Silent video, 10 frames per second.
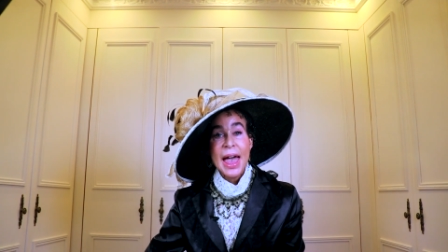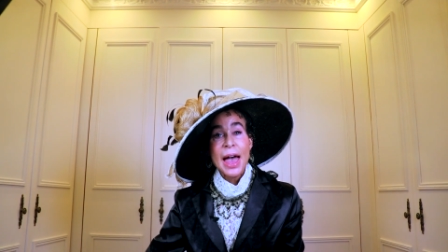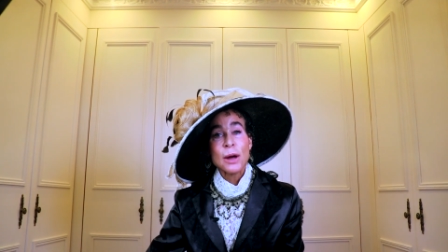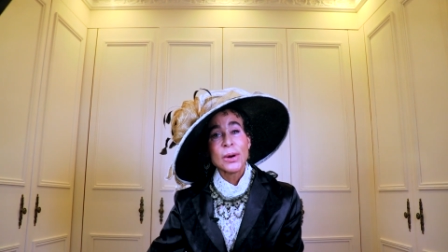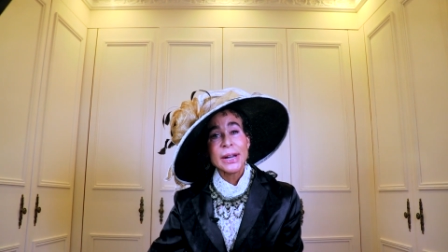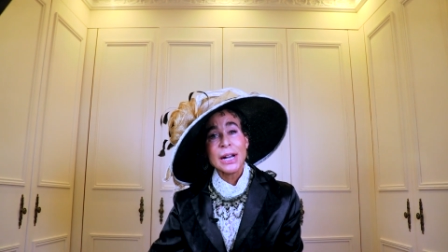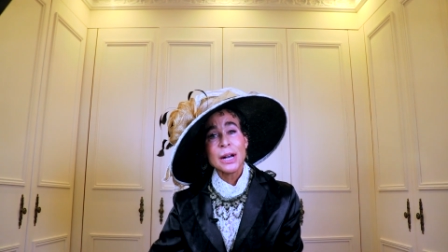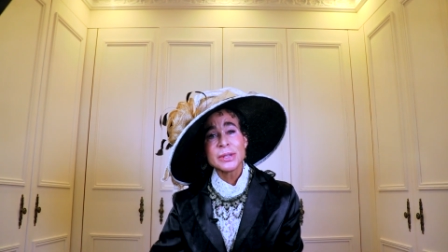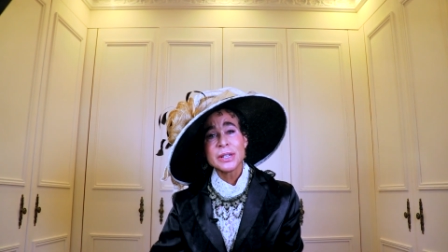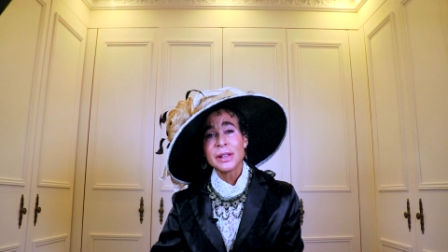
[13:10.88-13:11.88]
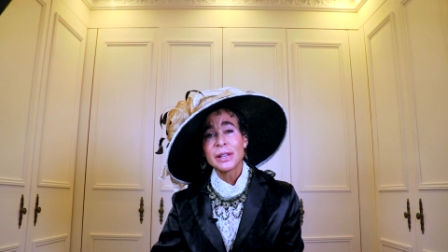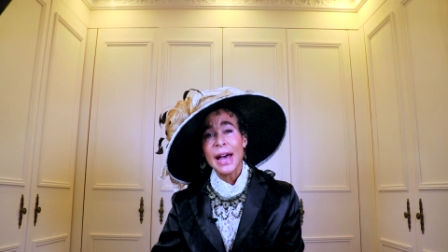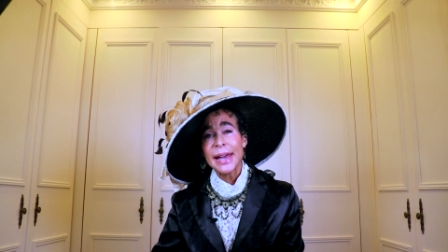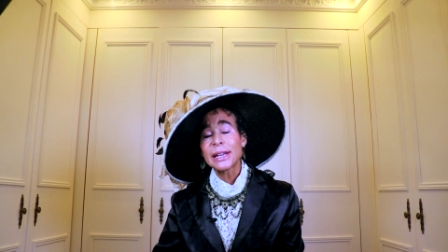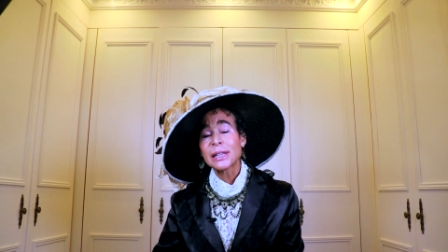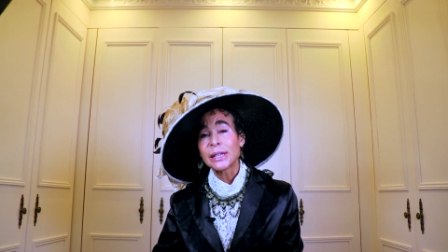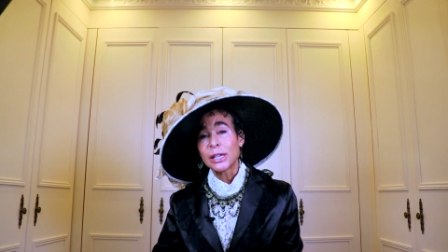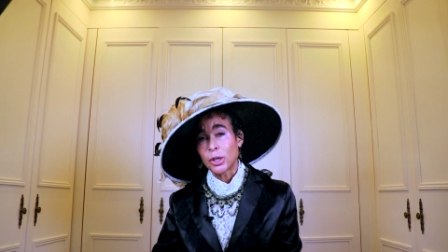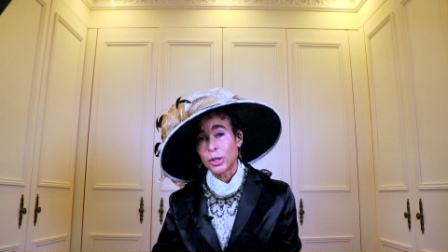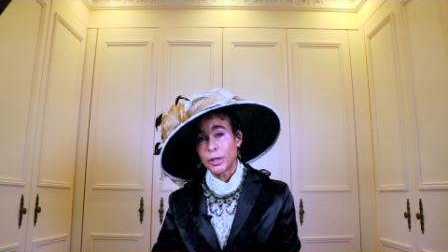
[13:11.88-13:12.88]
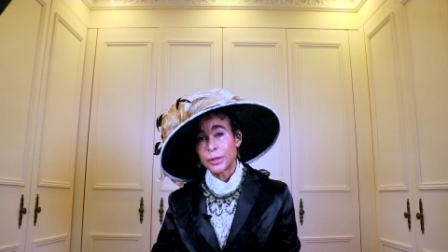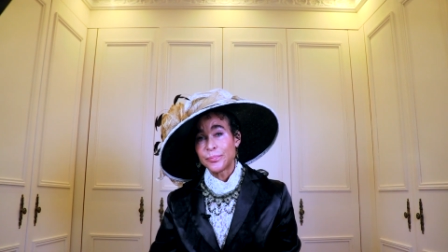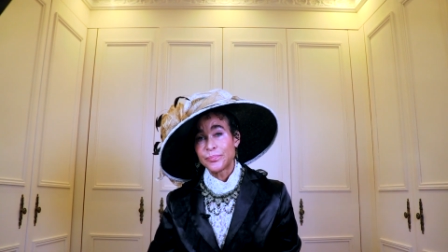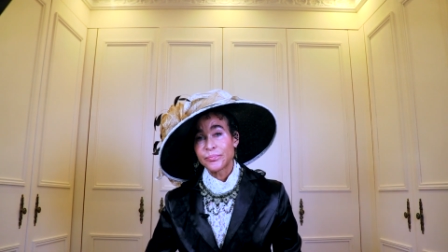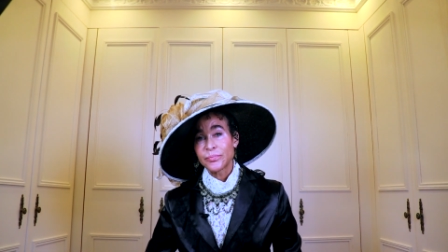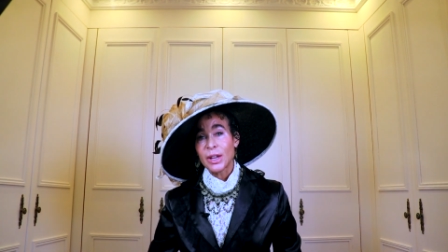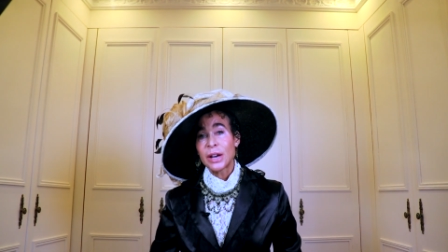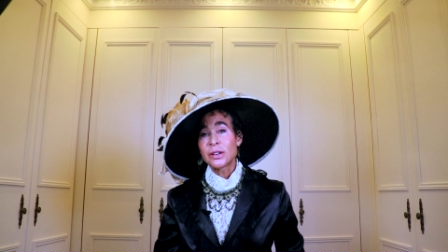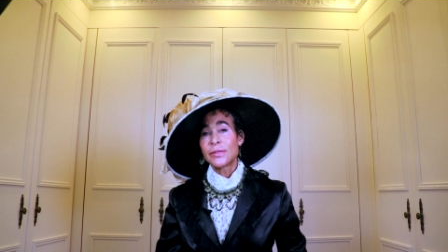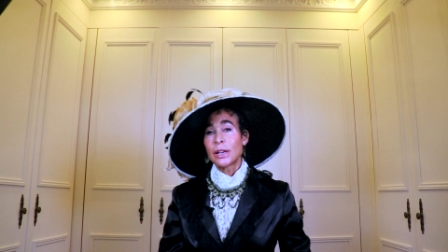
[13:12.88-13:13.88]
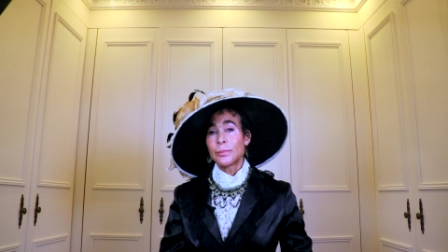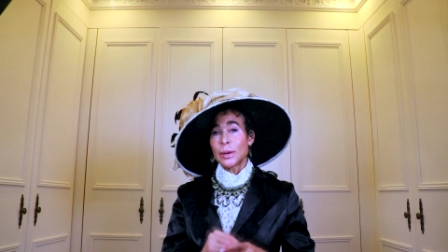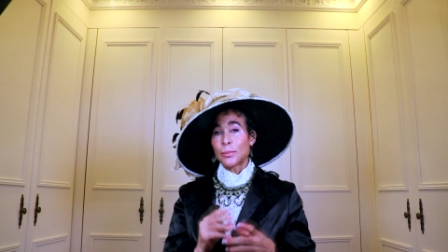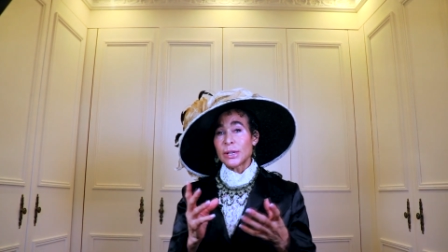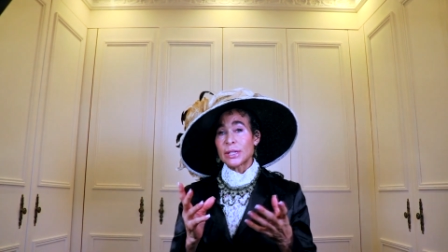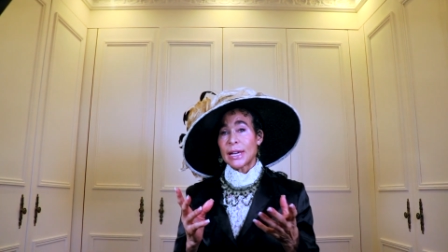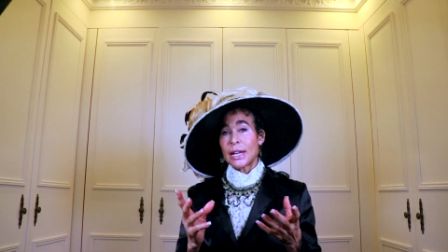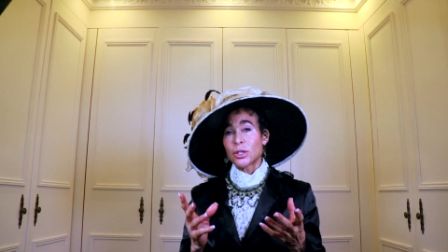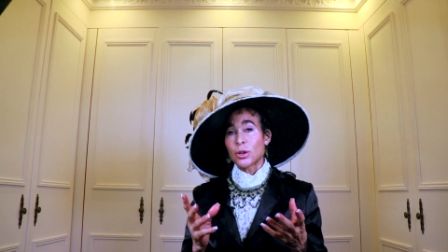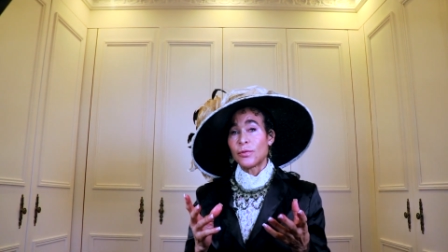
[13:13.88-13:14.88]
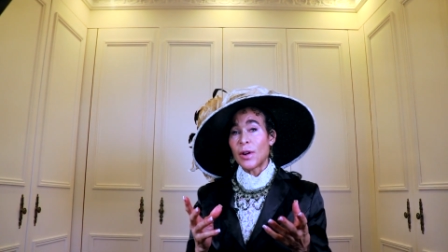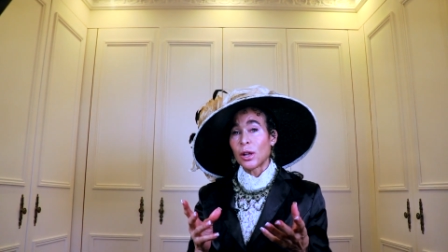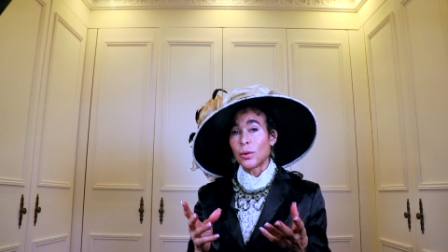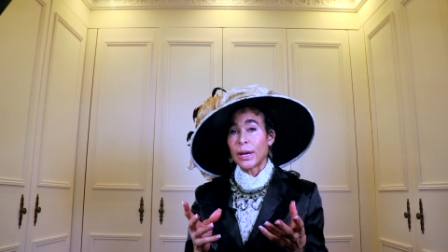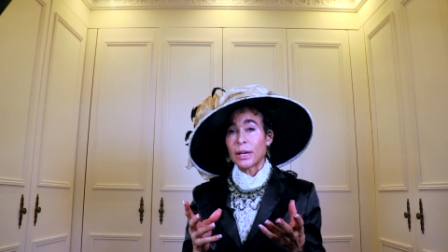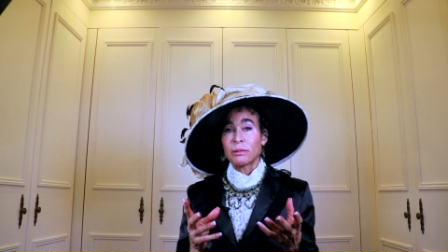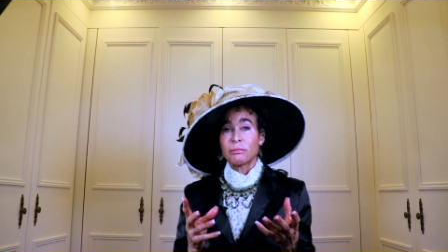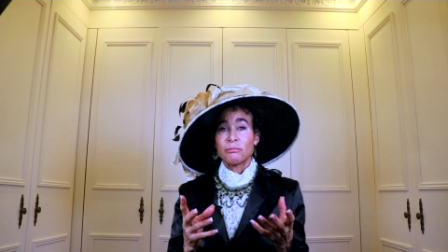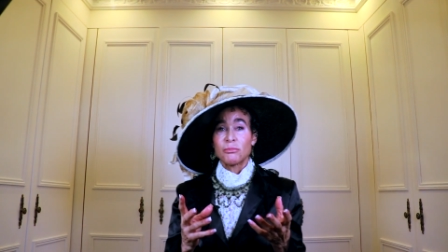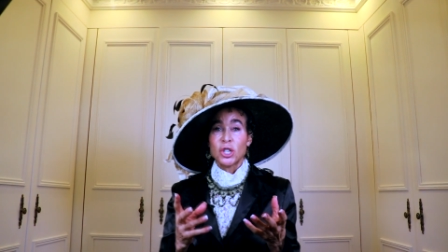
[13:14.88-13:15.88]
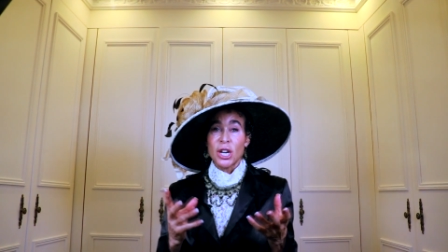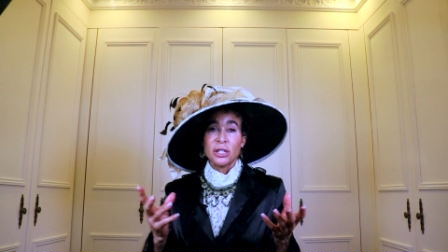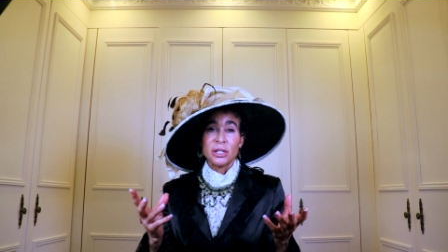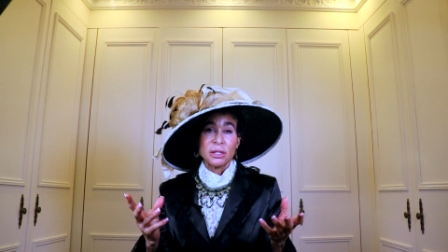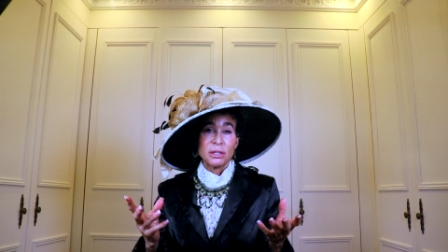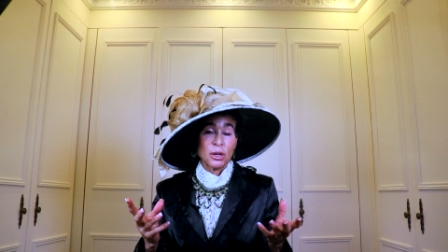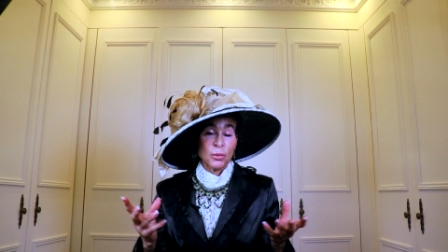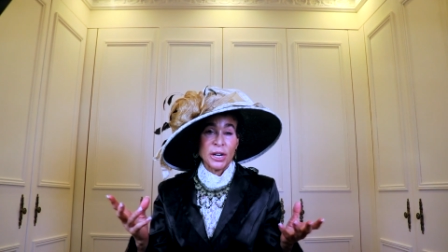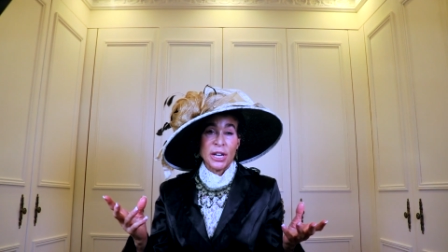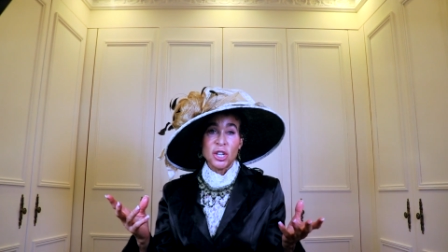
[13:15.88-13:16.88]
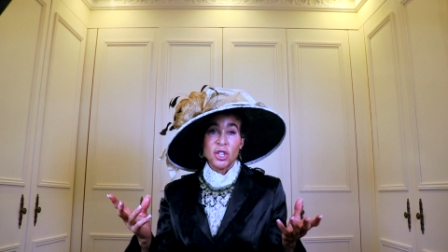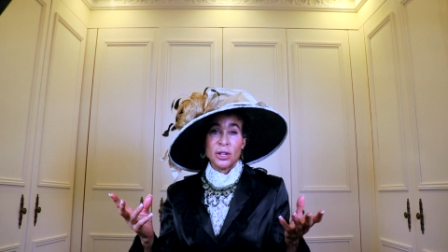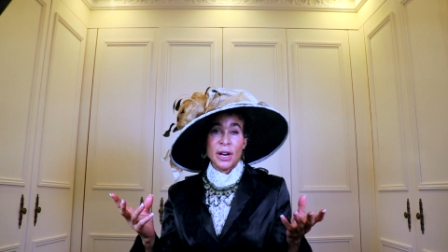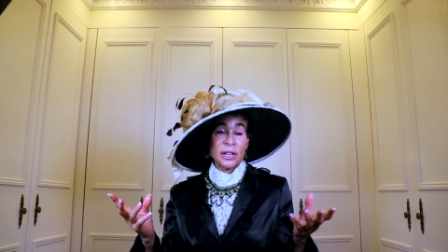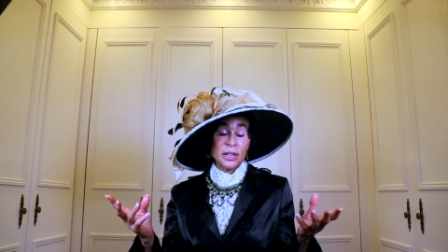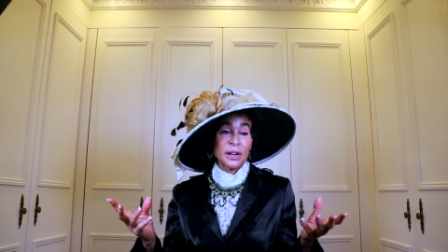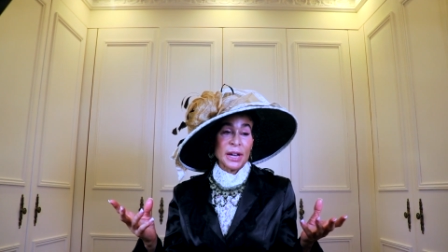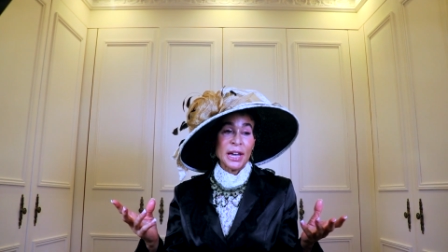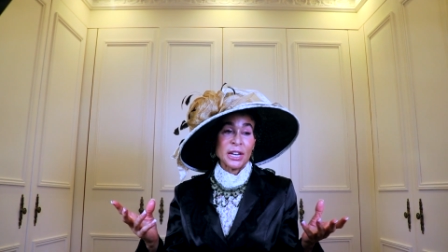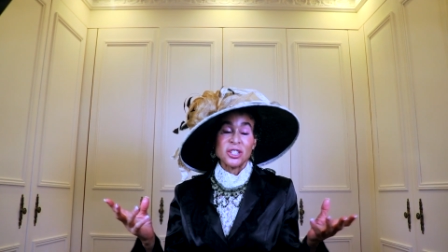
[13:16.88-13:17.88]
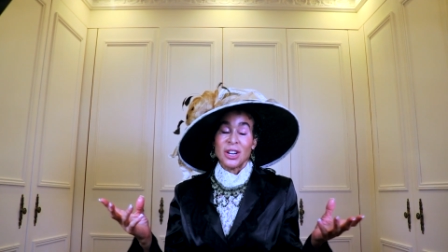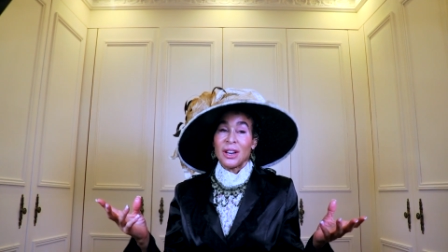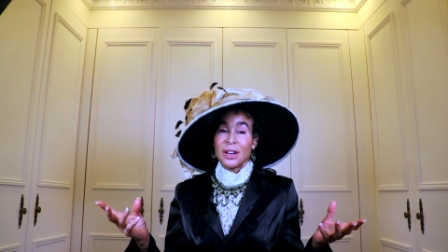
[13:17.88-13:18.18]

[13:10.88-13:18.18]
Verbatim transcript: And when it comes to the likelihood of developing breast cancer following chest irradiation at a young age,